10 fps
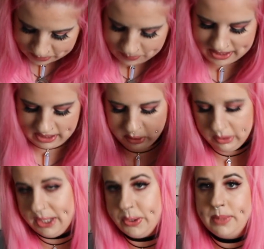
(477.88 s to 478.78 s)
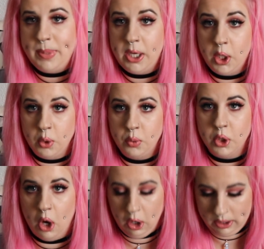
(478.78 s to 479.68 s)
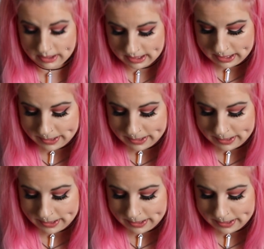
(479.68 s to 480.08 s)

but then I thought they'd just be huge on